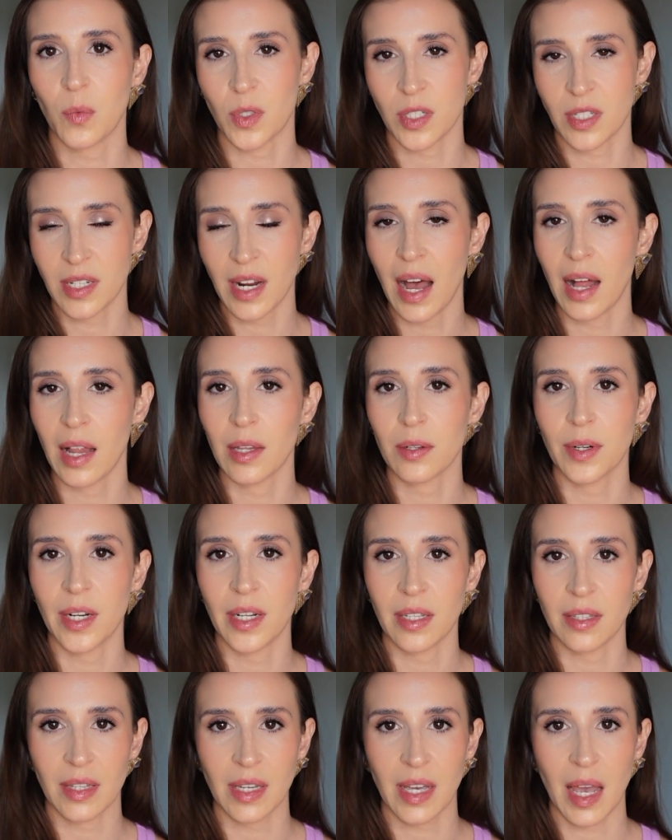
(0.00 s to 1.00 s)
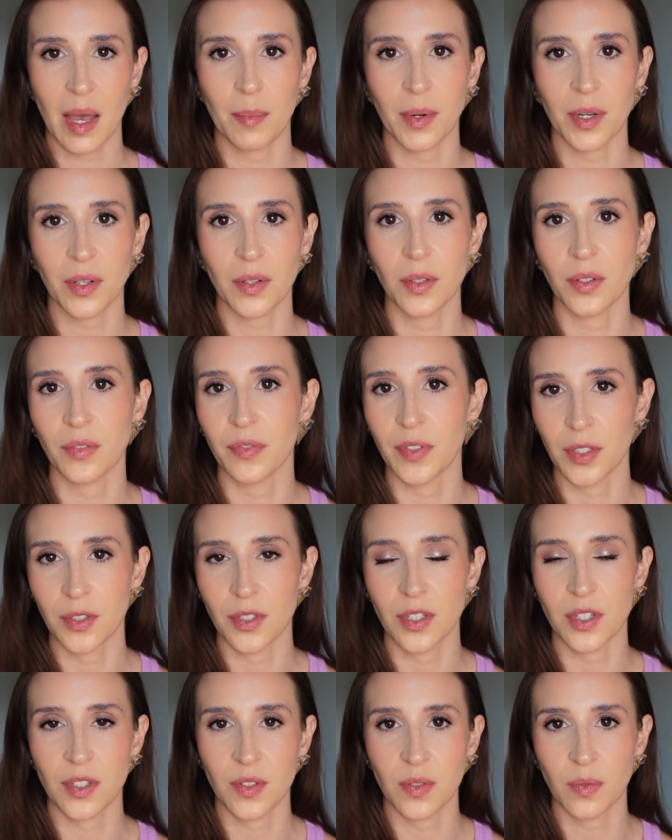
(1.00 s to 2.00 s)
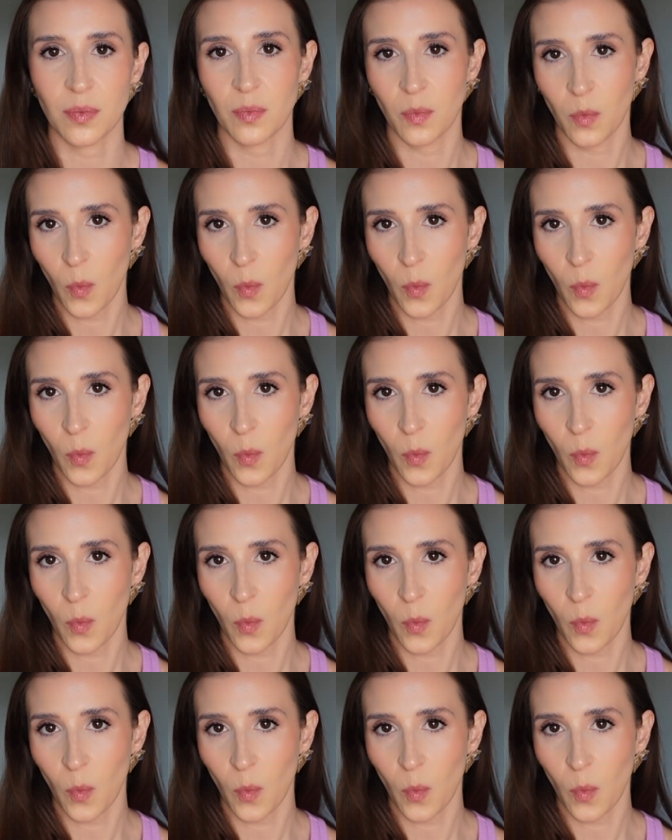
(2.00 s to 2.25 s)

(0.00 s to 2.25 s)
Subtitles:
was tolerating the chemical filters